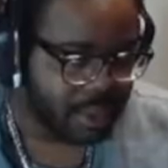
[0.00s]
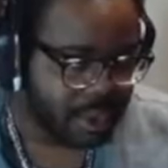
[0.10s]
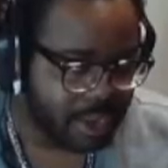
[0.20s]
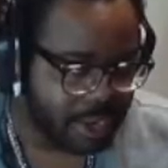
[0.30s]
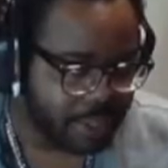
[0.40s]

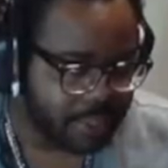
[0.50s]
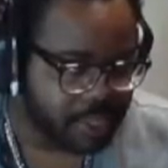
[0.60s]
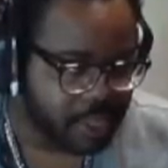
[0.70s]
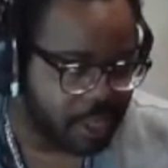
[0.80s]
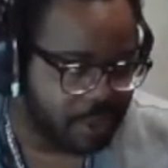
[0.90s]
Not
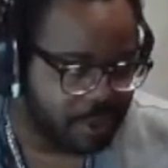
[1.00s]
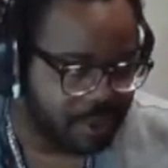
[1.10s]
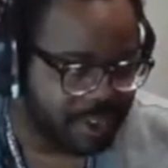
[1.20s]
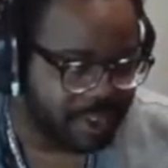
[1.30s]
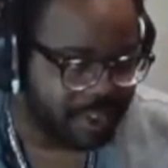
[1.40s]
this Clobber
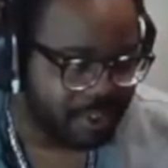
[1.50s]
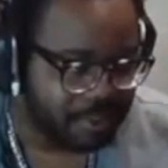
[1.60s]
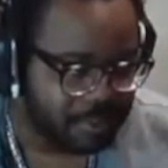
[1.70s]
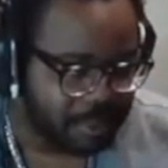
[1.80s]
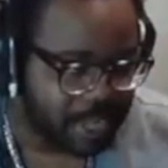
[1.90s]
either,
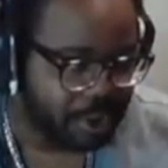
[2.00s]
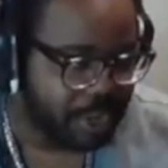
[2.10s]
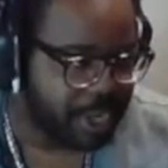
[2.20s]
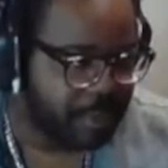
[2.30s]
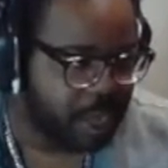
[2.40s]
but I do
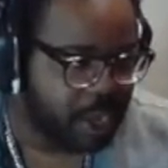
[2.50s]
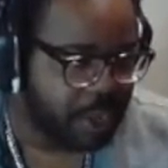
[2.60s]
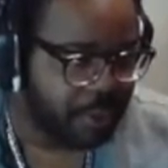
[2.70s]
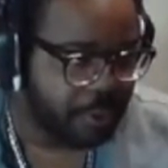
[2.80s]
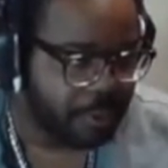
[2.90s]
need him to
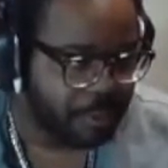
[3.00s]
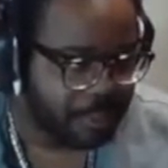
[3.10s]
die though.